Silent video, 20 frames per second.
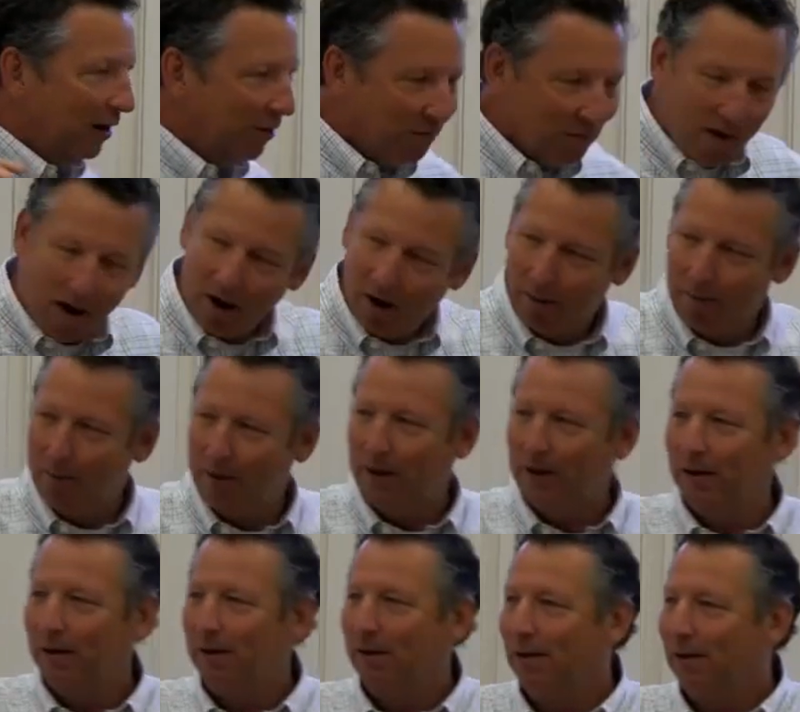and
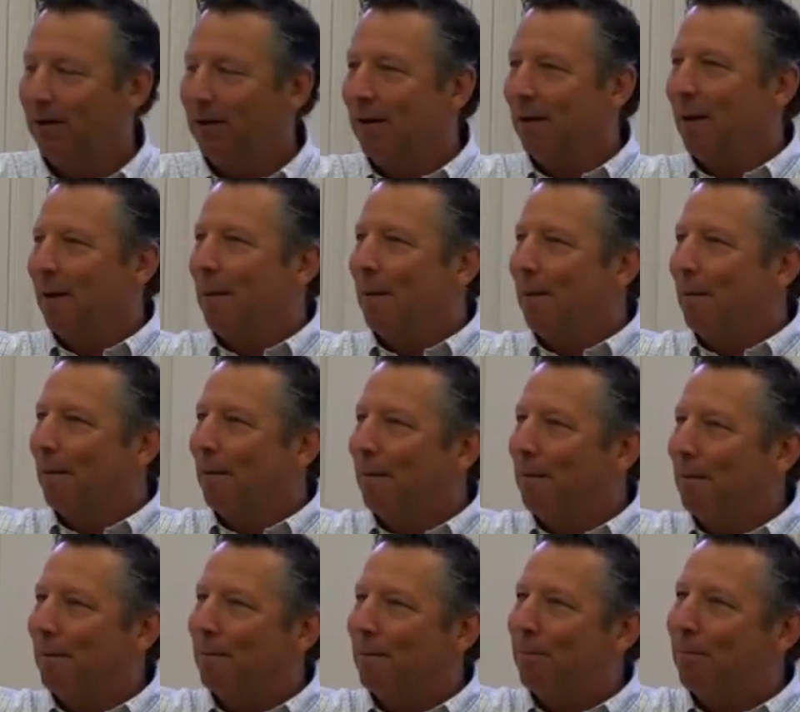environment.
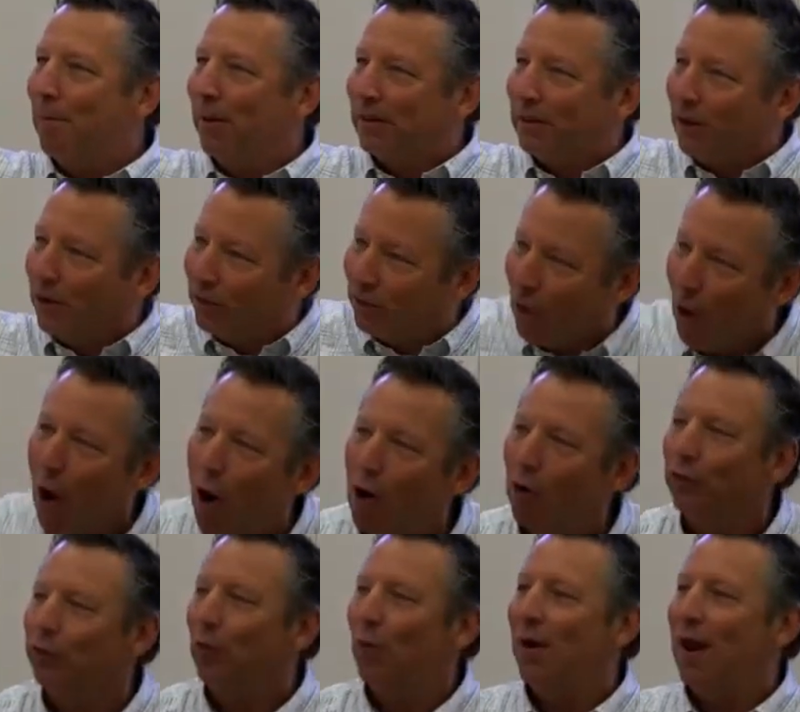But there's
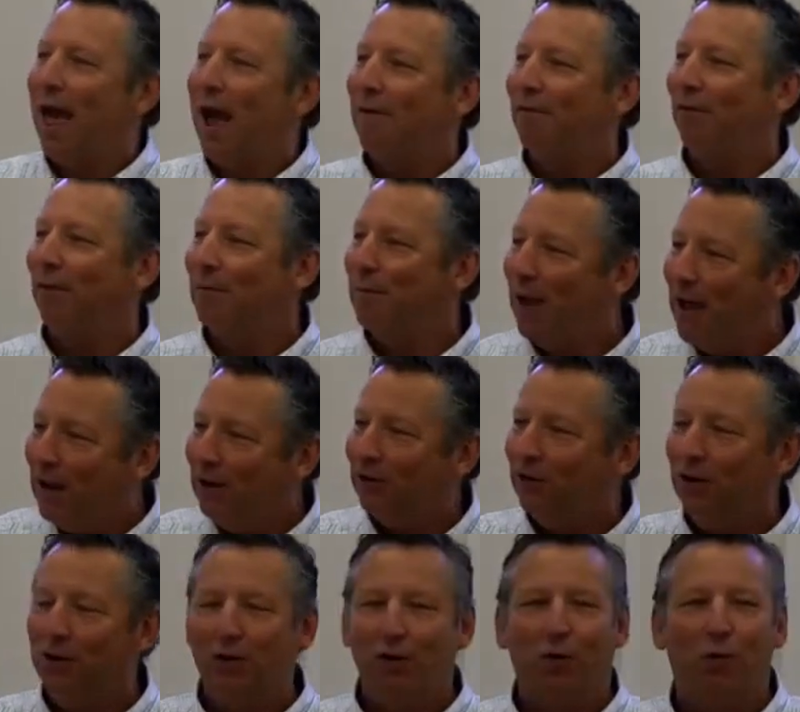also an
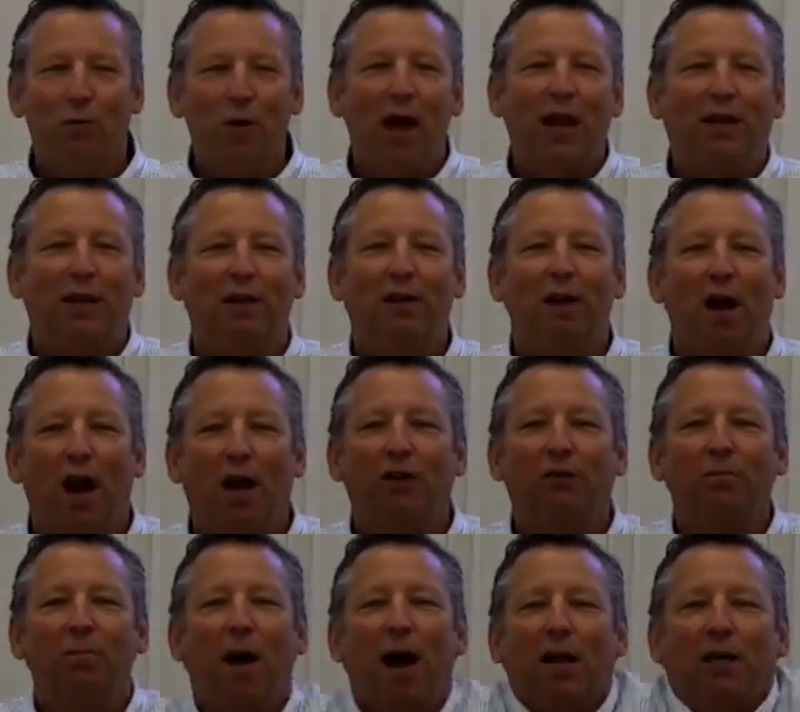affirmation to
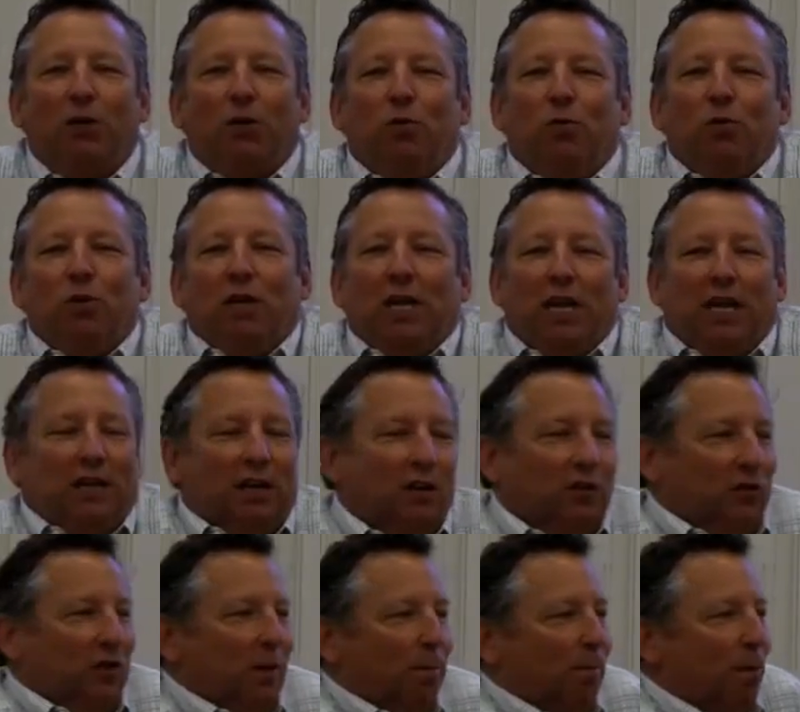recognize my
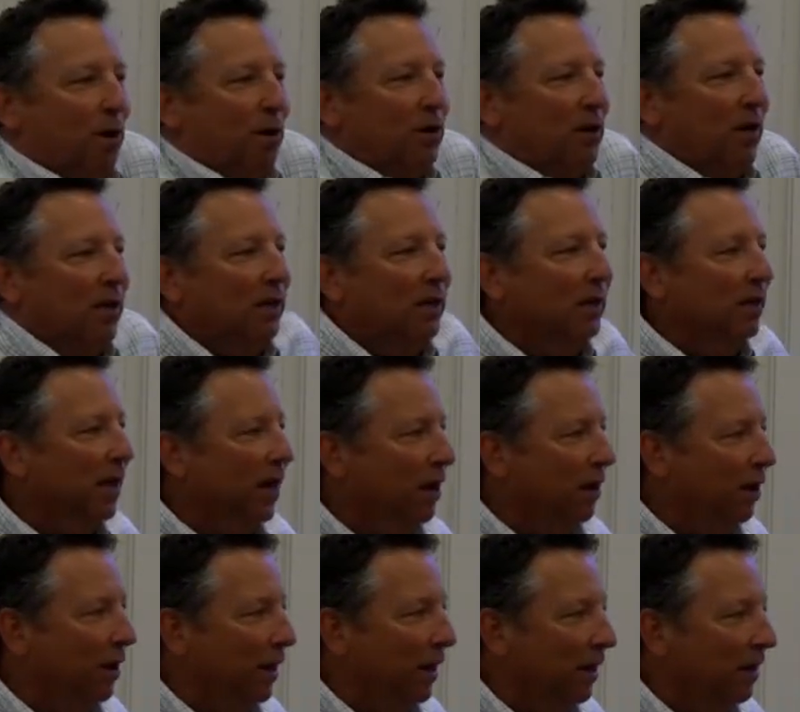uniqueness and
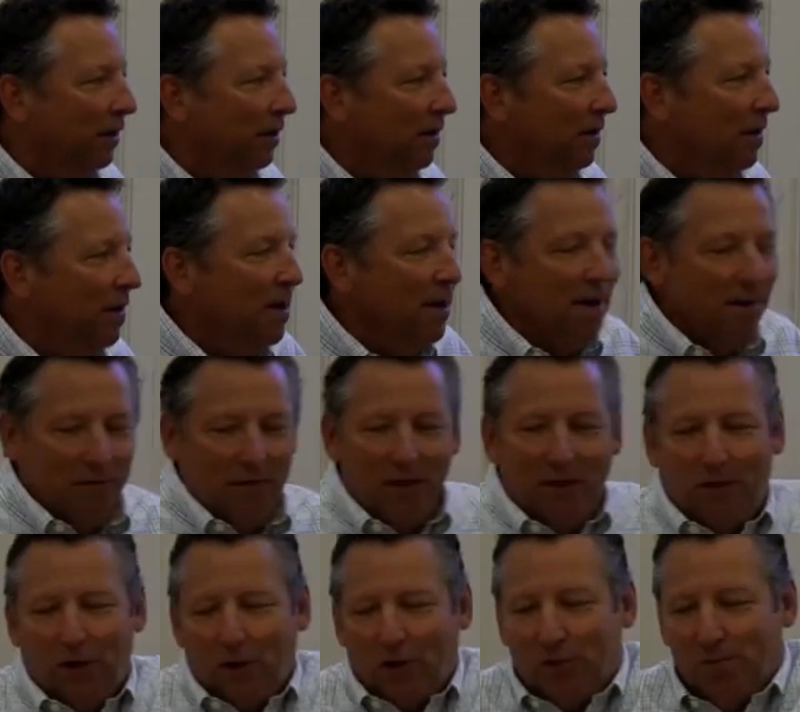particularity.
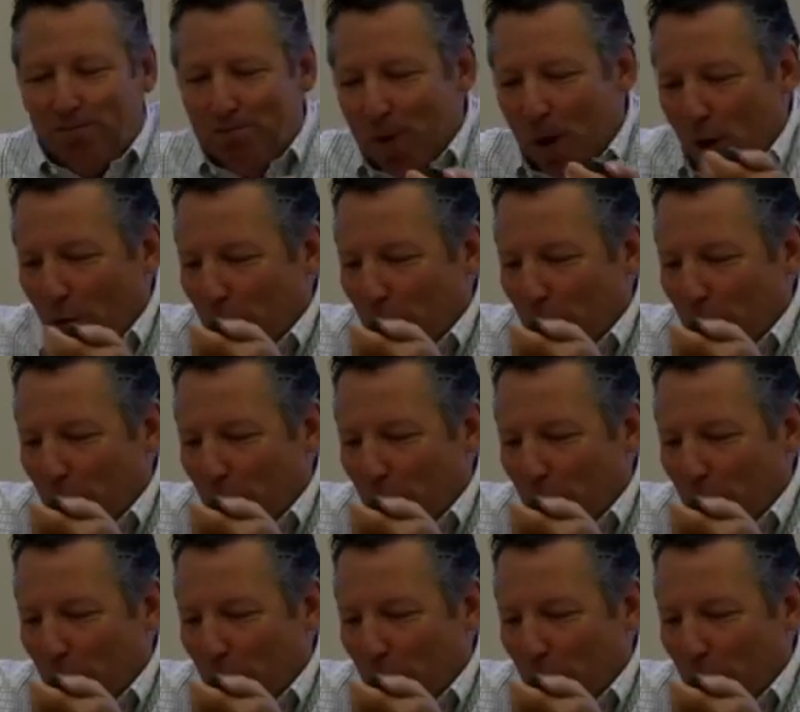That there's